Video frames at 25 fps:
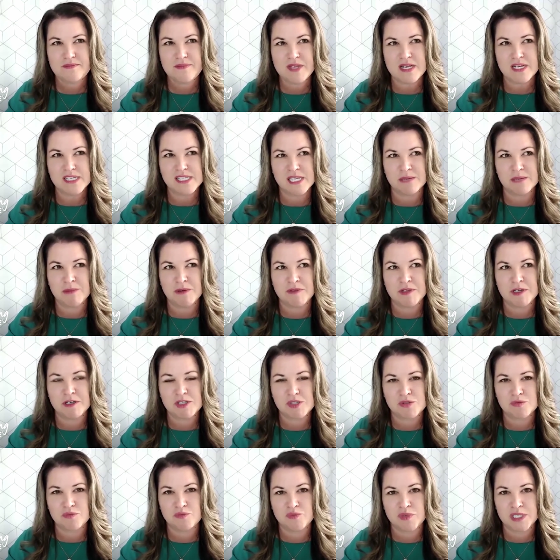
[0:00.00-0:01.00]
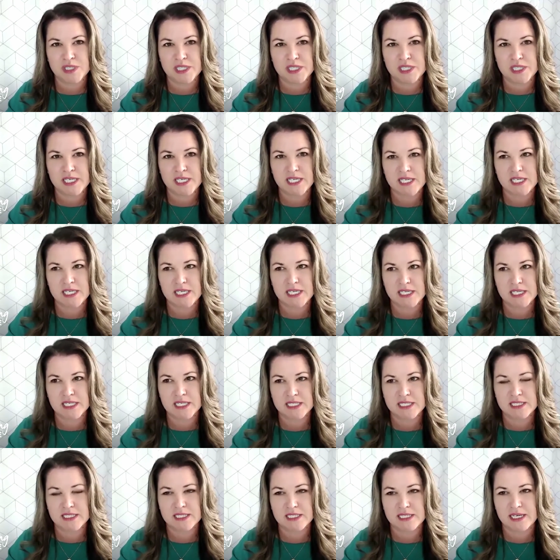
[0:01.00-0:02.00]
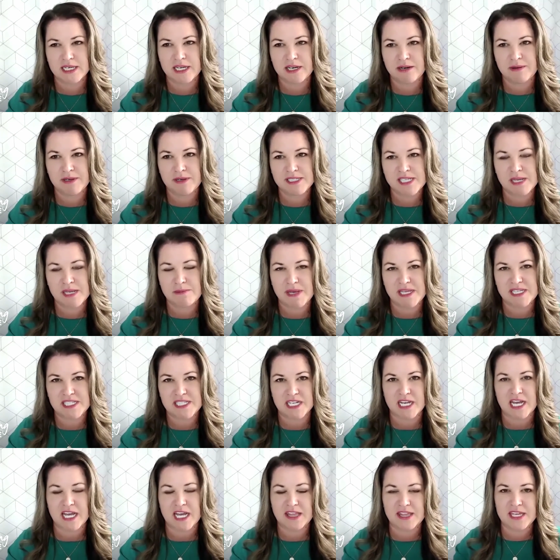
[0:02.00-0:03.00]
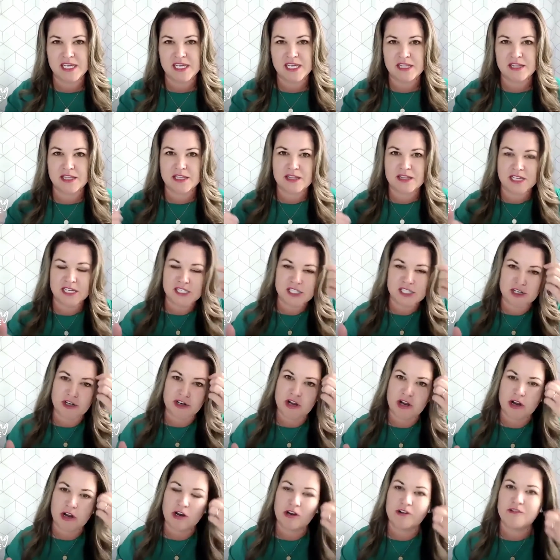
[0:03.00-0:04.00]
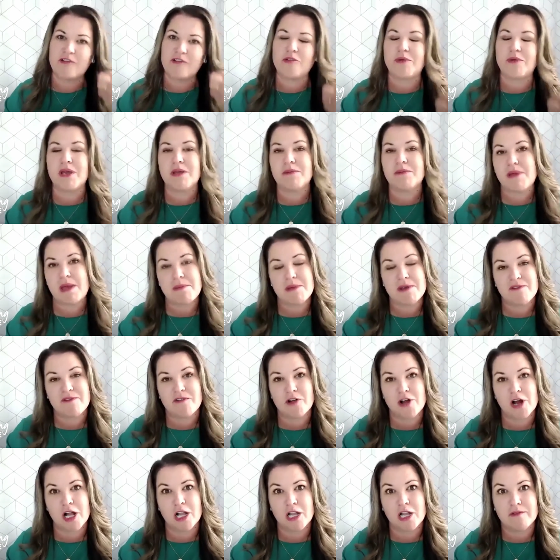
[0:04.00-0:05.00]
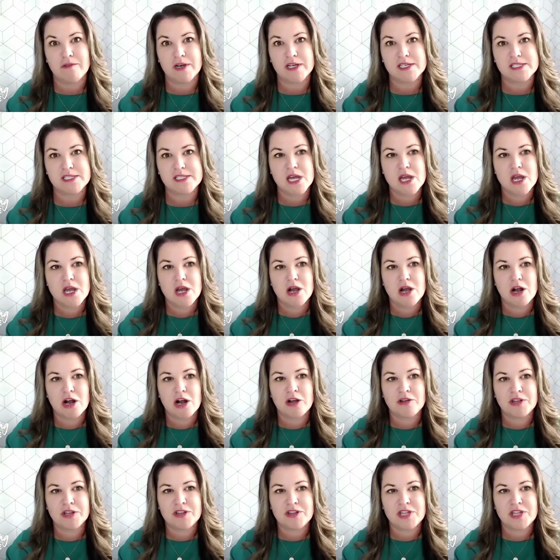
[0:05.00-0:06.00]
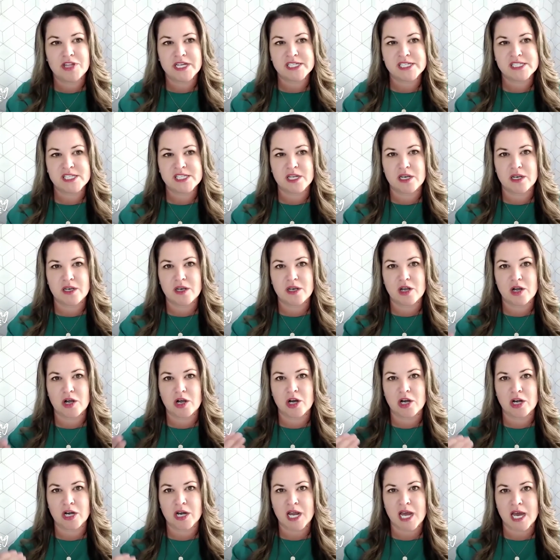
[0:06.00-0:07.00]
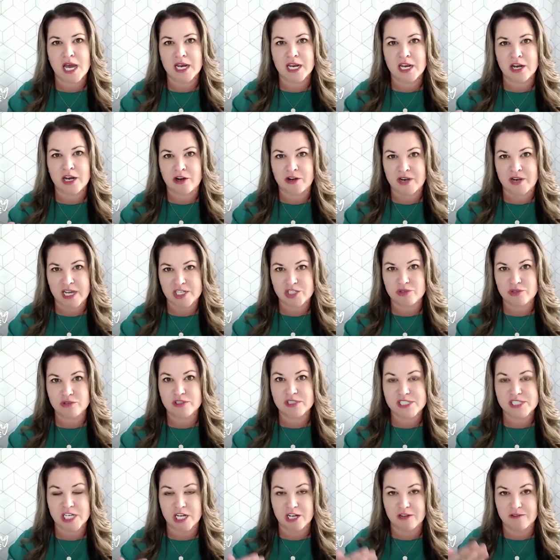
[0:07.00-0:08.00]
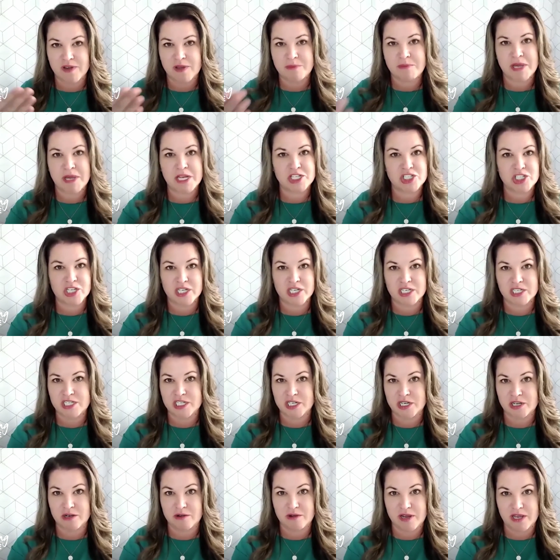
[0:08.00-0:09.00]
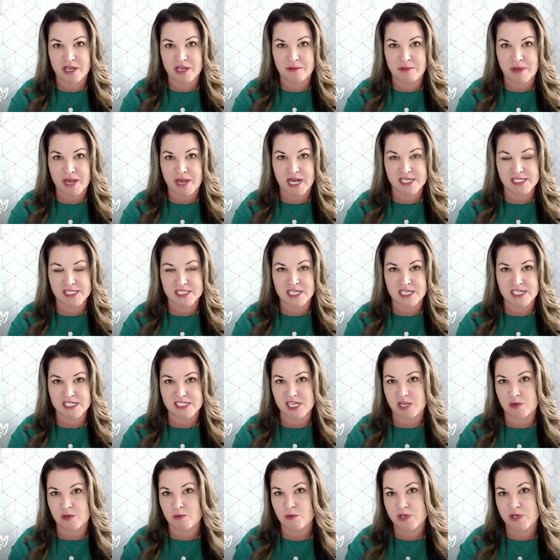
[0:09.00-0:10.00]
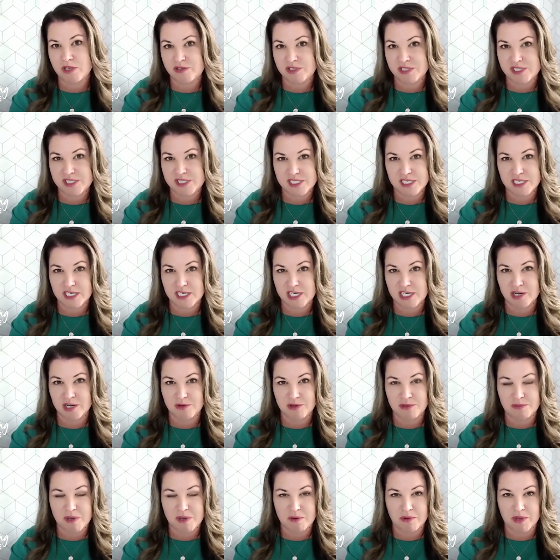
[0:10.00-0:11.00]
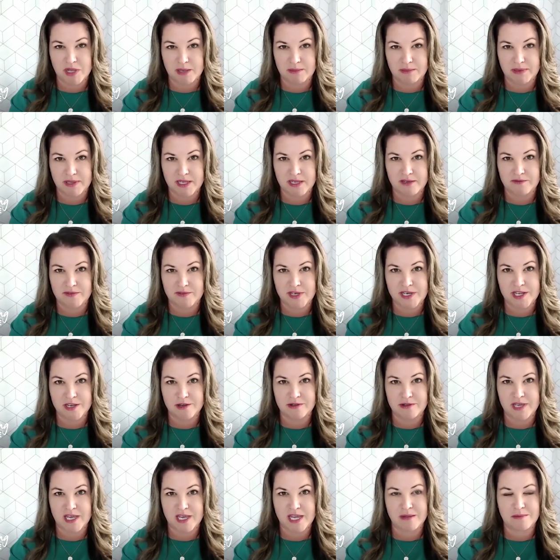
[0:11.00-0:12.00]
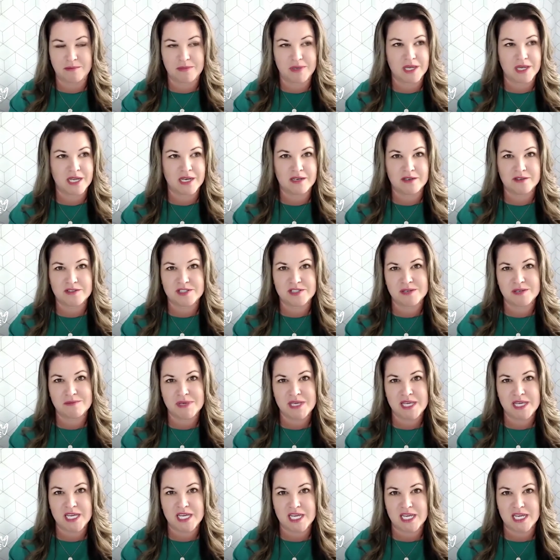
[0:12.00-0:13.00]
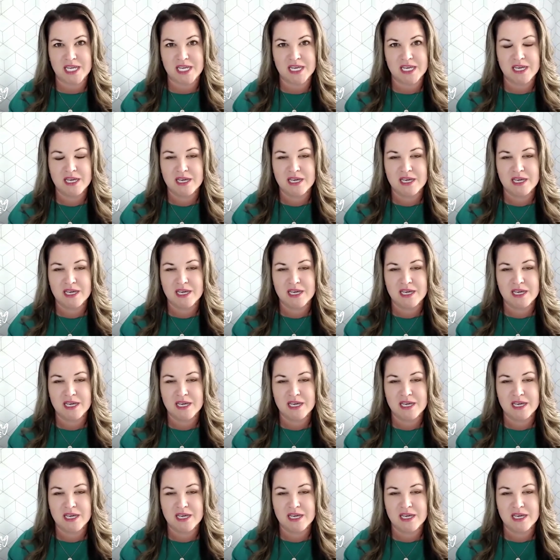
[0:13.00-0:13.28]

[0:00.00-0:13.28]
some of those really, I don't want to say basic. I think the things that are hard for me, and maybe for all of us, are the things that are not in our natural self. I mentioned, him asking, he's like, "Will you just sit in here with me while I play a video game?" And to me,